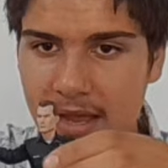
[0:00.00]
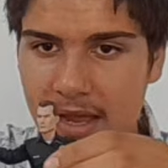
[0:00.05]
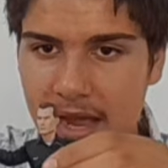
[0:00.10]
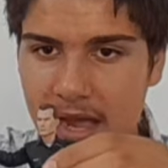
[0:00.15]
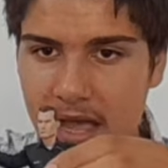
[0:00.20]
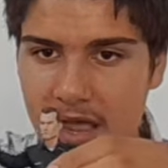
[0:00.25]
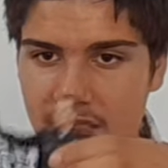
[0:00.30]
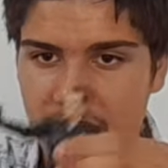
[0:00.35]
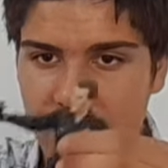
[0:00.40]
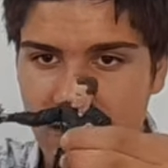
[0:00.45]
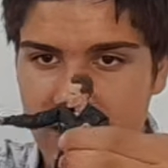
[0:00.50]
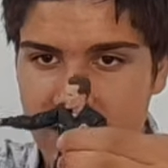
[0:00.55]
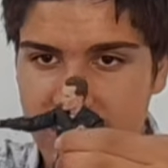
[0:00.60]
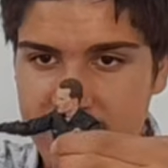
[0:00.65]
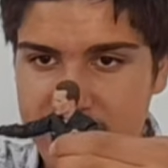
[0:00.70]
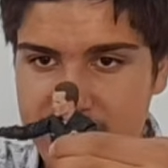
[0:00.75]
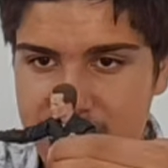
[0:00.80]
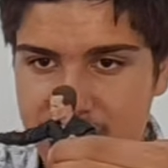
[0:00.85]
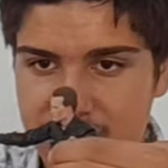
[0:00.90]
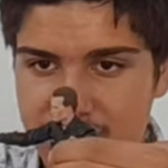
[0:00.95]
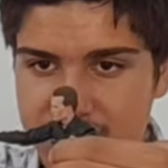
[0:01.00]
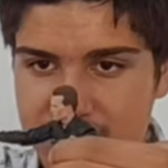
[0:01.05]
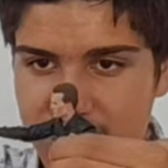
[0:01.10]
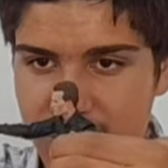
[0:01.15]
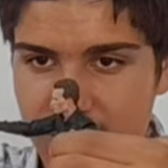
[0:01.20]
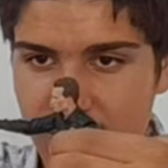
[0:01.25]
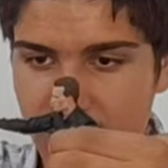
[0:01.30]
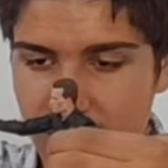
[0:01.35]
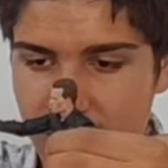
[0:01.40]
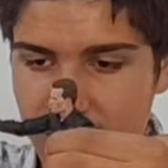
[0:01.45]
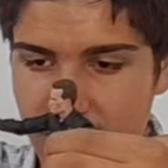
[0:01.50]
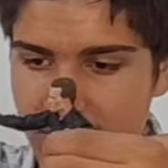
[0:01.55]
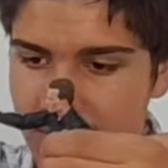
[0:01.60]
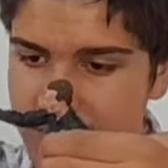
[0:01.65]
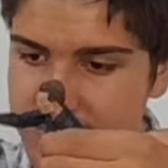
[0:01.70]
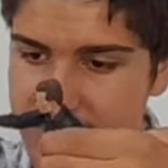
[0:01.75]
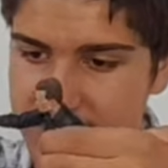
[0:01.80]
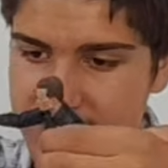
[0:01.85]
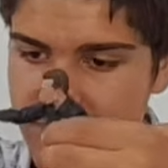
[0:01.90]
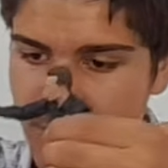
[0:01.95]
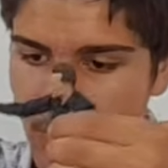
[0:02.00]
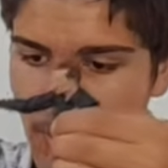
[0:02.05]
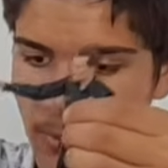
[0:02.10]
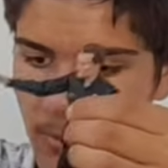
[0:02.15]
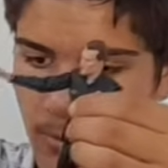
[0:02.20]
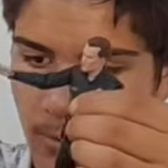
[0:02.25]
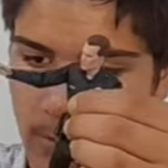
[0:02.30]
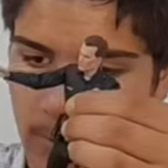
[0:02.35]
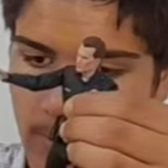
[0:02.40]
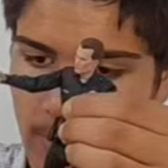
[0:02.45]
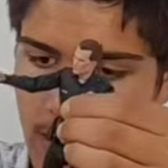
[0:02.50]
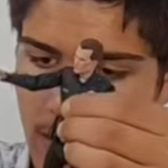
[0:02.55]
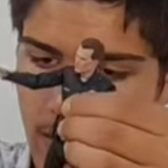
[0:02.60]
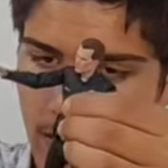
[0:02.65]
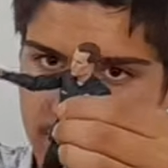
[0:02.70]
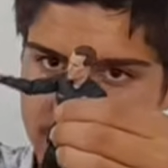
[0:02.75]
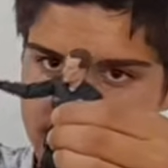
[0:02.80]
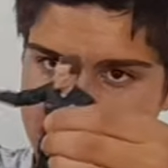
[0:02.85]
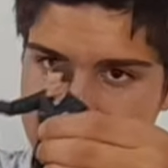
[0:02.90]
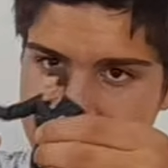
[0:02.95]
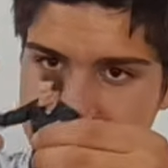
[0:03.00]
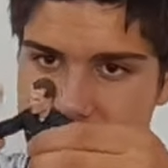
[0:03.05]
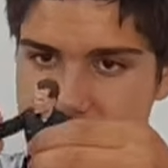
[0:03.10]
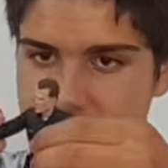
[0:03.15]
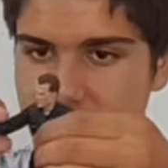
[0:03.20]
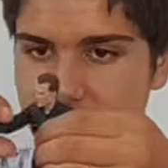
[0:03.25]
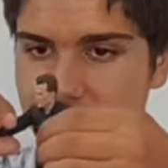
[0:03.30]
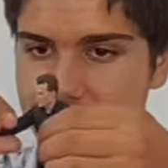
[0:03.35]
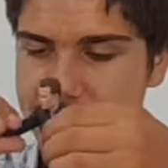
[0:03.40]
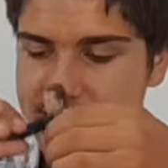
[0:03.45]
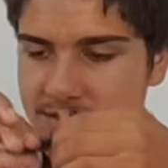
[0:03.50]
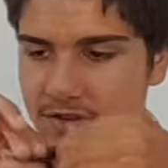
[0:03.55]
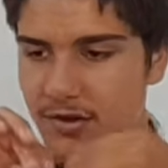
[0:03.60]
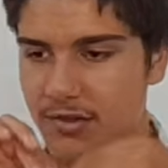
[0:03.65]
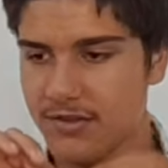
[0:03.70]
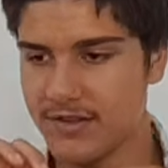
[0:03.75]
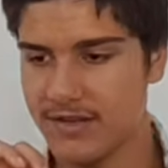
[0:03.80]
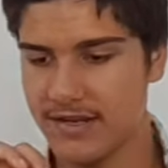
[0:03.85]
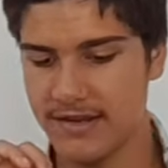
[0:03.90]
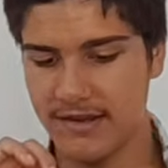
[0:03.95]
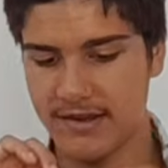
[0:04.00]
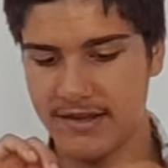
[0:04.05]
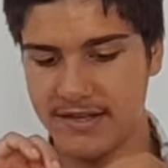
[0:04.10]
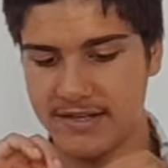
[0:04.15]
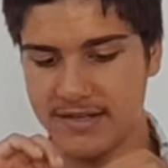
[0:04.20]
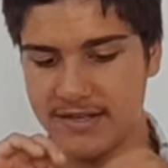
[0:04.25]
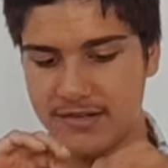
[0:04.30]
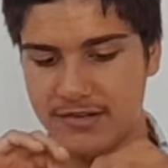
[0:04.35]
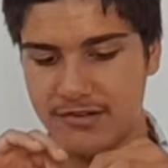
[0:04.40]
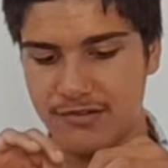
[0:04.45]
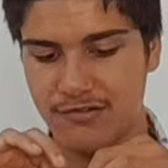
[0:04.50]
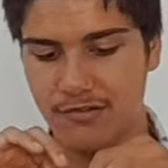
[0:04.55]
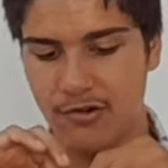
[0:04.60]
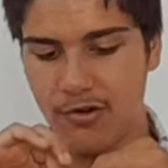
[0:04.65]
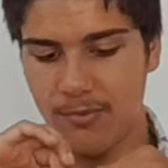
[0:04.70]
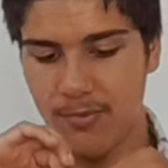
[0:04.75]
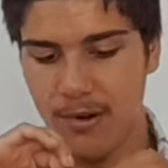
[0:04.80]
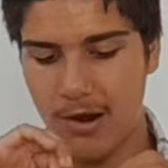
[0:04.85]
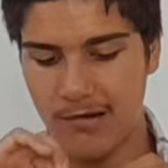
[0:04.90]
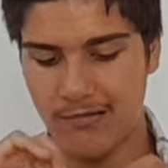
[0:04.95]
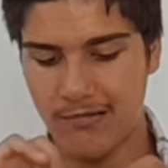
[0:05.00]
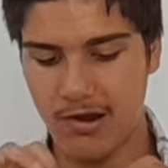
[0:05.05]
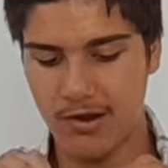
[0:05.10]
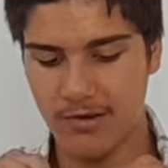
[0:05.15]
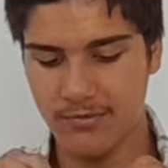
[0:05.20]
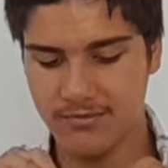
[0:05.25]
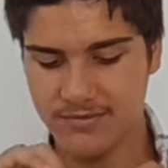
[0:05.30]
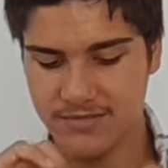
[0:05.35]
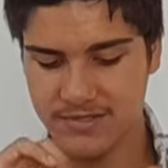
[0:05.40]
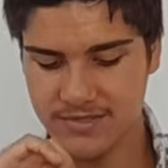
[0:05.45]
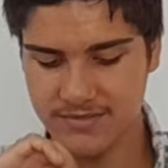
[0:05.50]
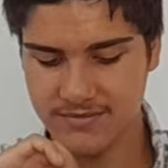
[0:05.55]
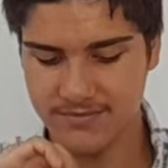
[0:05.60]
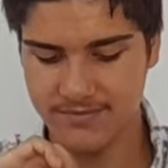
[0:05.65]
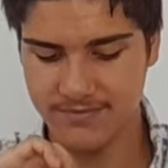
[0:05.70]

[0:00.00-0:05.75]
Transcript: And then he's also got loads of swappable parts. You know, he's got the like crowbar arms,